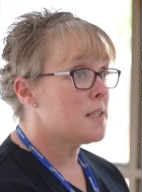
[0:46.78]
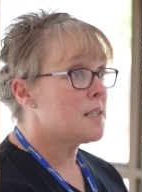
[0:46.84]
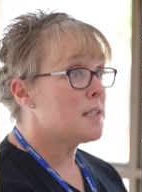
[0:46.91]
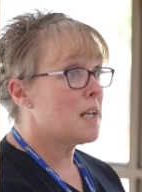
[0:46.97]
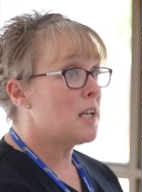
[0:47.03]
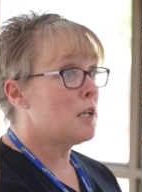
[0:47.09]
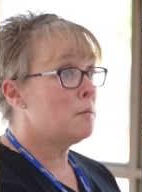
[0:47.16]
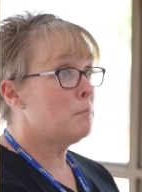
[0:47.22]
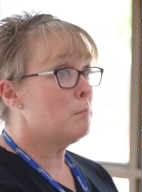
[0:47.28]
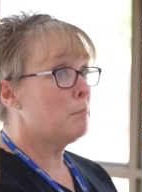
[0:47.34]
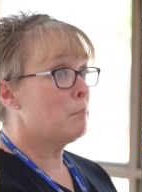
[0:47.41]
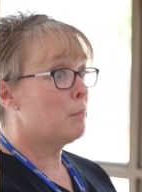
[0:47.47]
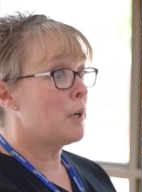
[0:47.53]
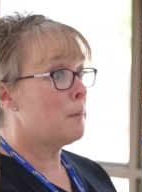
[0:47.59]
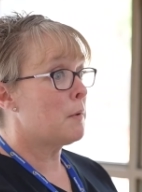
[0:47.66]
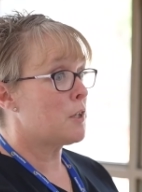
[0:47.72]
the
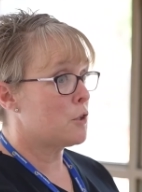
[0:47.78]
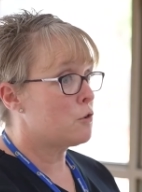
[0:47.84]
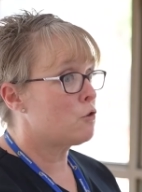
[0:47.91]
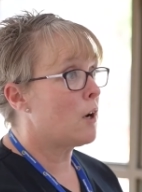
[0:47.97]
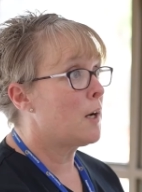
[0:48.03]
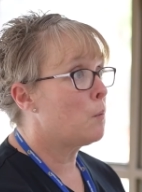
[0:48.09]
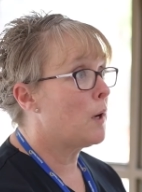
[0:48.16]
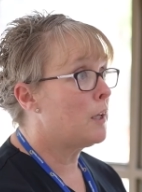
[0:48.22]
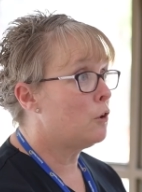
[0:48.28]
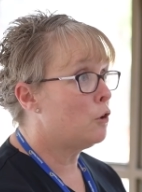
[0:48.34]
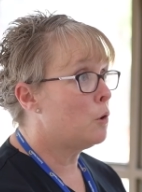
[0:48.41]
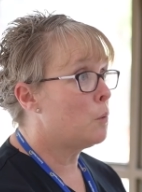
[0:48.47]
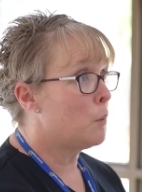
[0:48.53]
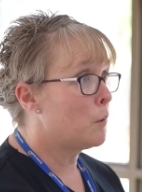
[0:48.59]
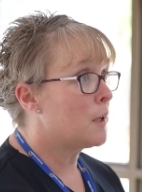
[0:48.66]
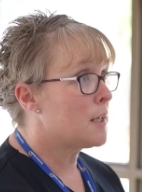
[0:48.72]
team pretty much straight away
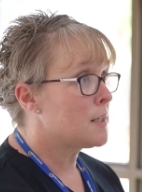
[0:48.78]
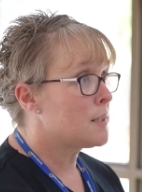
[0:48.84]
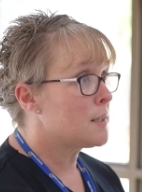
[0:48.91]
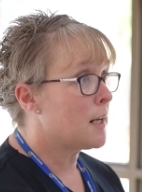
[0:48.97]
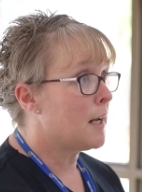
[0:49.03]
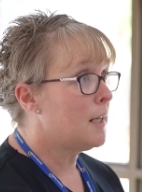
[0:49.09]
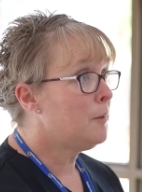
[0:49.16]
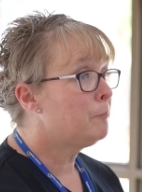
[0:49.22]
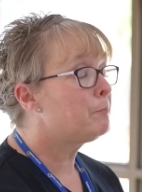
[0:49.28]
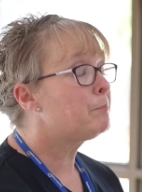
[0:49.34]
knew we were going to stay.